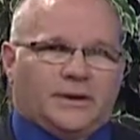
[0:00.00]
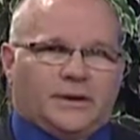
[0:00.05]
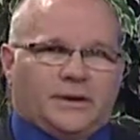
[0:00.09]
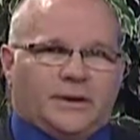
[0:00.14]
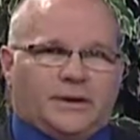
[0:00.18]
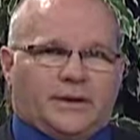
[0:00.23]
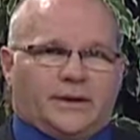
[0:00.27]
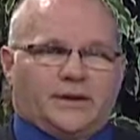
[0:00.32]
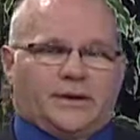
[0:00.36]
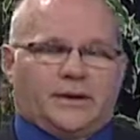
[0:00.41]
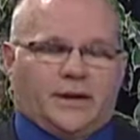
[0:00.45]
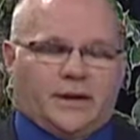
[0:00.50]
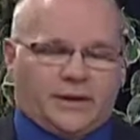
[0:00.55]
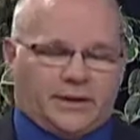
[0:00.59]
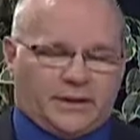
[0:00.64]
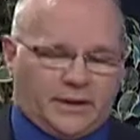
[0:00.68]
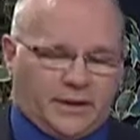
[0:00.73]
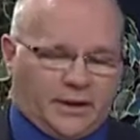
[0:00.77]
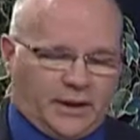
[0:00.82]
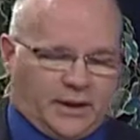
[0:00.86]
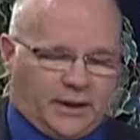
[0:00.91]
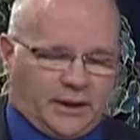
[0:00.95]
and
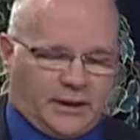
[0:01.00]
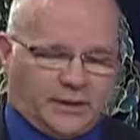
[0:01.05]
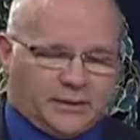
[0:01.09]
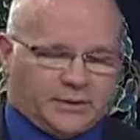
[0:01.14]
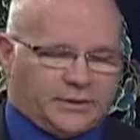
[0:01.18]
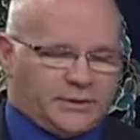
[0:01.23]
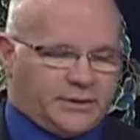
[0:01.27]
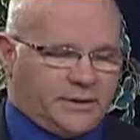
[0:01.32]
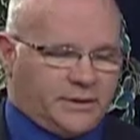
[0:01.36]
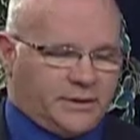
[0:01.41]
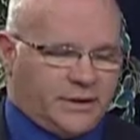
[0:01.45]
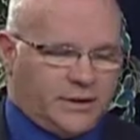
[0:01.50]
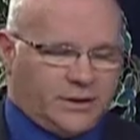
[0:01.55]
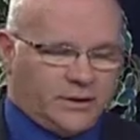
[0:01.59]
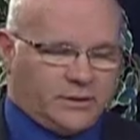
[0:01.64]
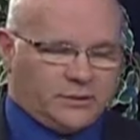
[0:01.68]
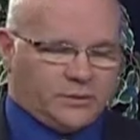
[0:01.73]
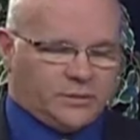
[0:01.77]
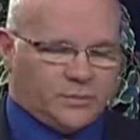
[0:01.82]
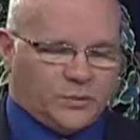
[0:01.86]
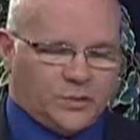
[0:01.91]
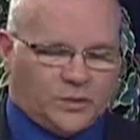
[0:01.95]
then, you
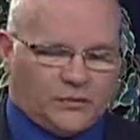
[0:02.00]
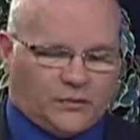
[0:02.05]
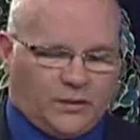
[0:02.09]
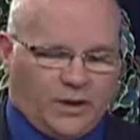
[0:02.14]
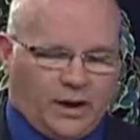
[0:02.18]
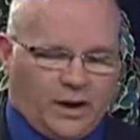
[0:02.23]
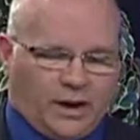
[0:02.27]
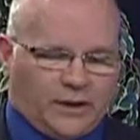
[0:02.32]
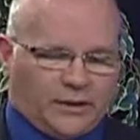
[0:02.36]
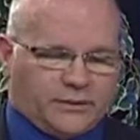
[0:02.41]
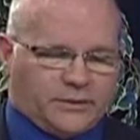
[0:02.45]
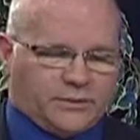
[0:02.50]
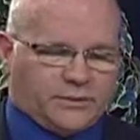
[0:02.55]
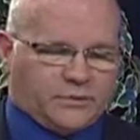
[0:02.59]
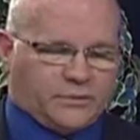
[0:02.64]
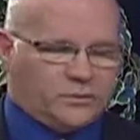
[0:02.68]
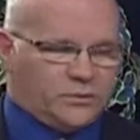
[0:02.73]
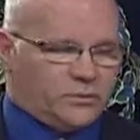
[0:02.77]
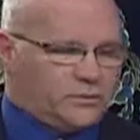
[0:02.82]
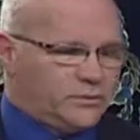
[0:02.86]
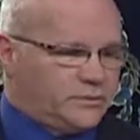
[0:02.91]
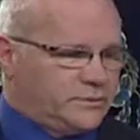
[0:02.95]
know, move on.
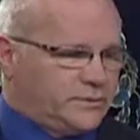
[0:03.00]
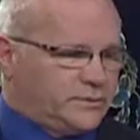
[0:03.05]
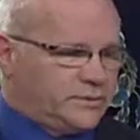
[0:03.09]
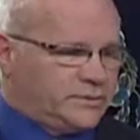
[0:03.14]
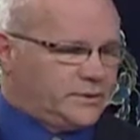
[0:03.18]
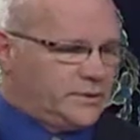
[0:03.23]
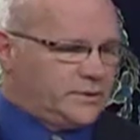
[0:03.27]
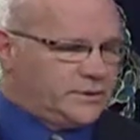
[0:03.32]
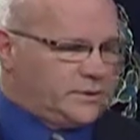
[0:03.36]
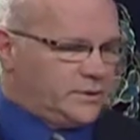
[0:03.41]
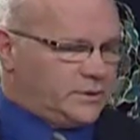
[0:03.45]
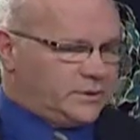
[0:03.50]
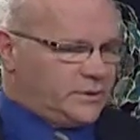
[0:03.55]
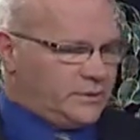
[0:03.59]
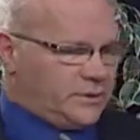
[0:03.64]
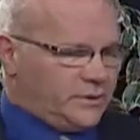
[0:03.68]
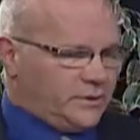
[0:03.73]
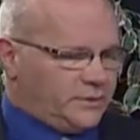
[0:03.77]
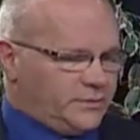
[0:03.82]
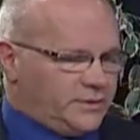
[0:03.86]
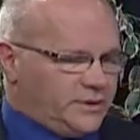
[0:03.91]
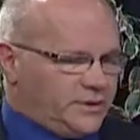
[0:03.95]
You
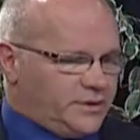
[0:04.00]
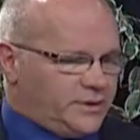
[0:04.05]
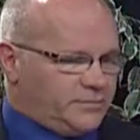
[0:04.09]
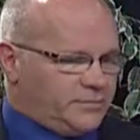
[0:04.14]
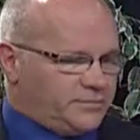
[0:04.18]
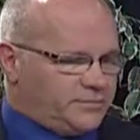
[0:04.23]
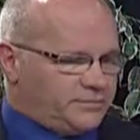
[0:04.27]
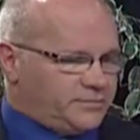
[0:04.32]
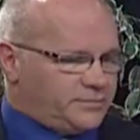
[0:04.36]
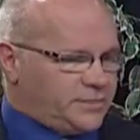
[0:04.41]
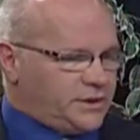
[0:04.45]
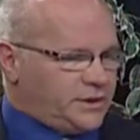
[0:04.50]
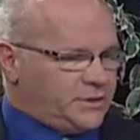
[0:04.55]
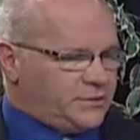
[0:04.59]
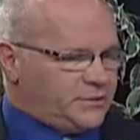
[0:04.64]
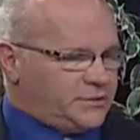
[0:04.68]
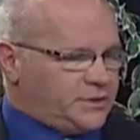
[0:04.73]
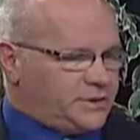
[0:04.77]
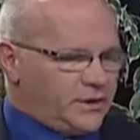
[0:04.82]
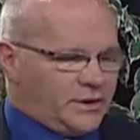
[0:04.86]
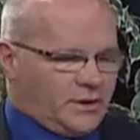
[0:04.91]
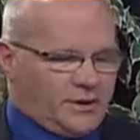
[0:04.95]
don't need to be
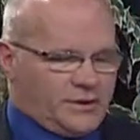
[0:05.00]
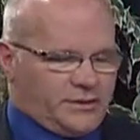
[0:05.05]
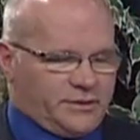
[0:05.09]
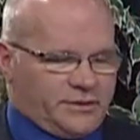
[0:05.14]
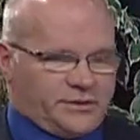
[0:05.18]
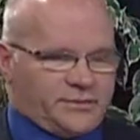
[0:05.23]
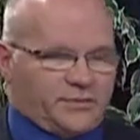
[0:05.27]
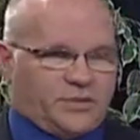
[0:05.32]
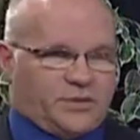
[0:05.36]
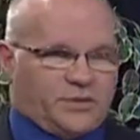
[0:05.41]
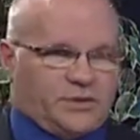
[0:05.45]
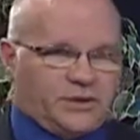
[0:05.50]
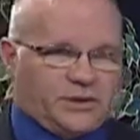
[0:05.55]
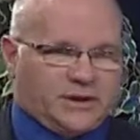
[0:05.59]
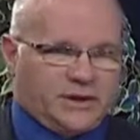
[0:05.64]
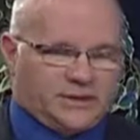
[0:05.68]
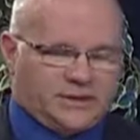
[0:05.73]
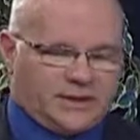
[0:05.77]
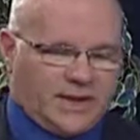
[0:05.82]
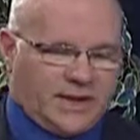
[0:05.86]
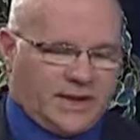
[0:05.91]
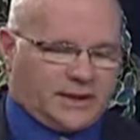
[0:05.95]
using all these
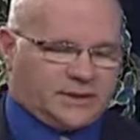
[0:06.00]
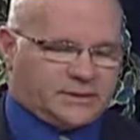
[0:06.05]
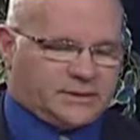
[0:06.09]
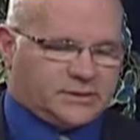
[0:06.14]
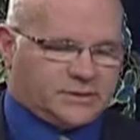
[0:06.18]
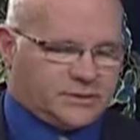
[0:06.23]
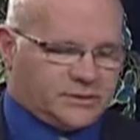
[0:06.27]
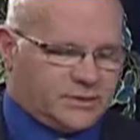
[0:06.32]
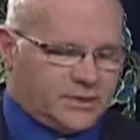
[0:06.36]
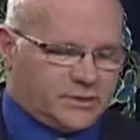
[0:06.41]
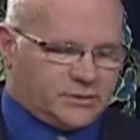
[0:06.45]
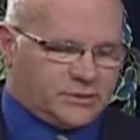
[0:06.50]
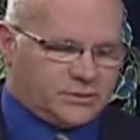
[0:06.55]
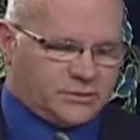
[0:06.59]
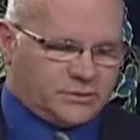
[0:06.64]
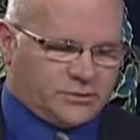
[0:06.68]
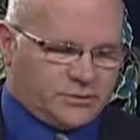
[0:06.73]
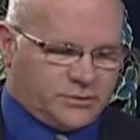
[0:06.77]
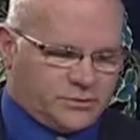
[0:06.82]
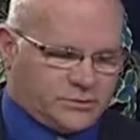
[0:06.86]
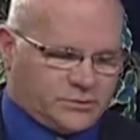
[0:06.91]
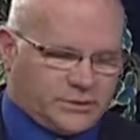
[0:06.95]
bully tactics that you're
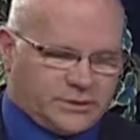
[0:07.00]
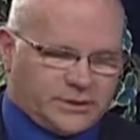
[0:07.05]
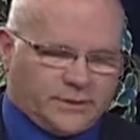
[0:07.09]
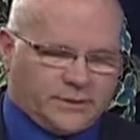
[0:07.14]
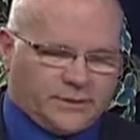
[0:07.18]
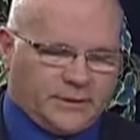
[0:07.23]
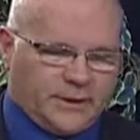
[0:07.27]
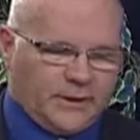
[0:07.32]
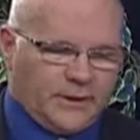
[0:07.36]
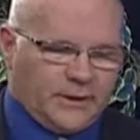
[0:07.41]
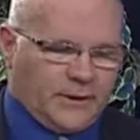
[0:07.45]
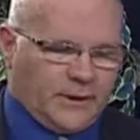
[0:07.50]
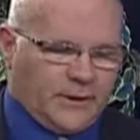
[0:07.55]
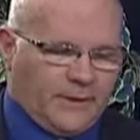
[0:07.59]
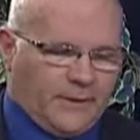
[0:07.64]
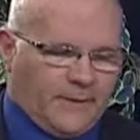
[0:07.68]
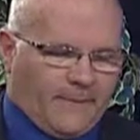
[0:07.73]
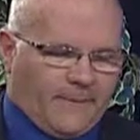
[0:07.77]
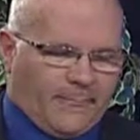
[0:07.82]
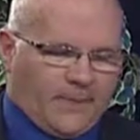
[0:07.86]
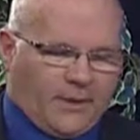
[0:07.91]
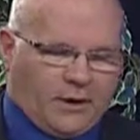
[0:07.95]
using.
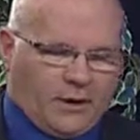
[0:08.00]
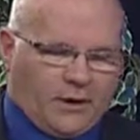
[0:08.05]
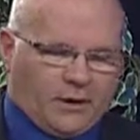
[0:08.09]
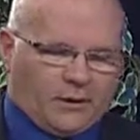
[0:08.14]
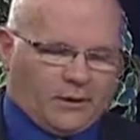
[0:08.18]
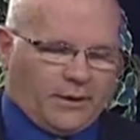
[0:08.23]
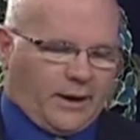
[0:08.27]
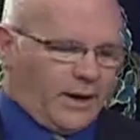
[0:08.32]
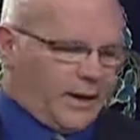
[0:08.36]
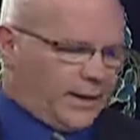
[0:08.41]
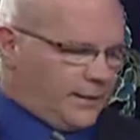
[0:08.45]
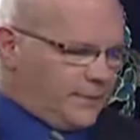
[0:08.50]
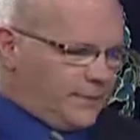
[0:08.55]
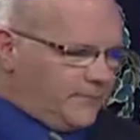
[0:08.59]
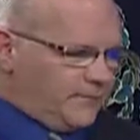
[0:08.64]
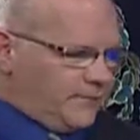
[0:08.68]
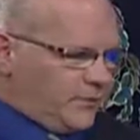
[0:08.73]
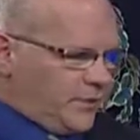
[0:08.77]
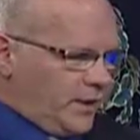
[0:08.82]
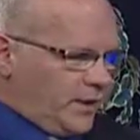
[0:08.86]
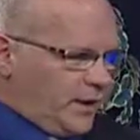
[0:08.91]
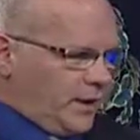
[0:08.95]
All right,
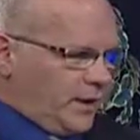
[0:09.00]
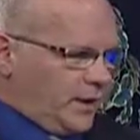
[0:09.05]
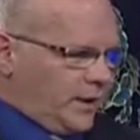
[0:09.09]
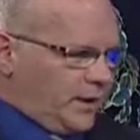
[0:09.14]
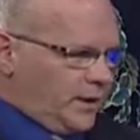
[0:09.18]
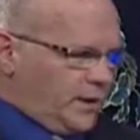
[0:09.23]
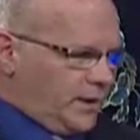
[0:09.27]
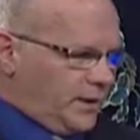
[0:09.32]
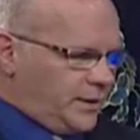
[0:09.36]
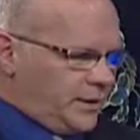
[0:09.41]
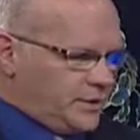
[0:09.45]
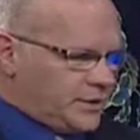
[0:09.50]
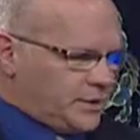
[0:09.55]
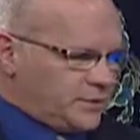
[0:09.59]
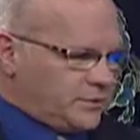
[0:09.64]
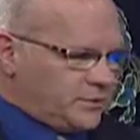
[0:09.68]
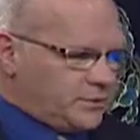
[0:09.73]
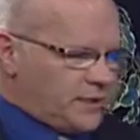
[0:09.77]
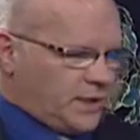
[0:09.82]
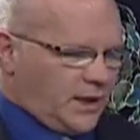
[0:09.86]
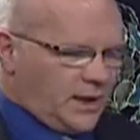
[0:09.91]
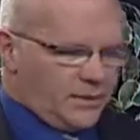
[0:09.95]
an
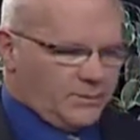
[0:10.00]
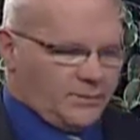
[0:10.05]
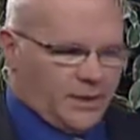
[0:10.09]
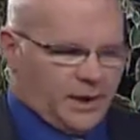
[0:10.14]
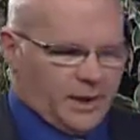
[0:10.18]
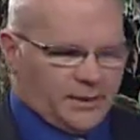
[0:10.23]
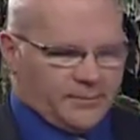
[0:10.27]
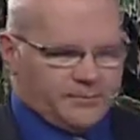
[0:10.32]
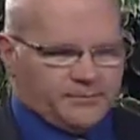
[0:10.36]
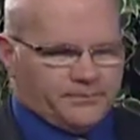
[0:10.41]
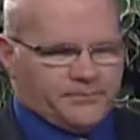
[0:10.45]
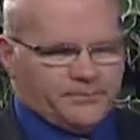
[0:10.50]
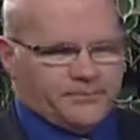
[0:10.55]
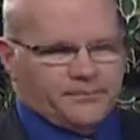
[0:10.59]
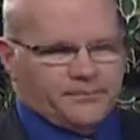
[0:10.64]
issue came up.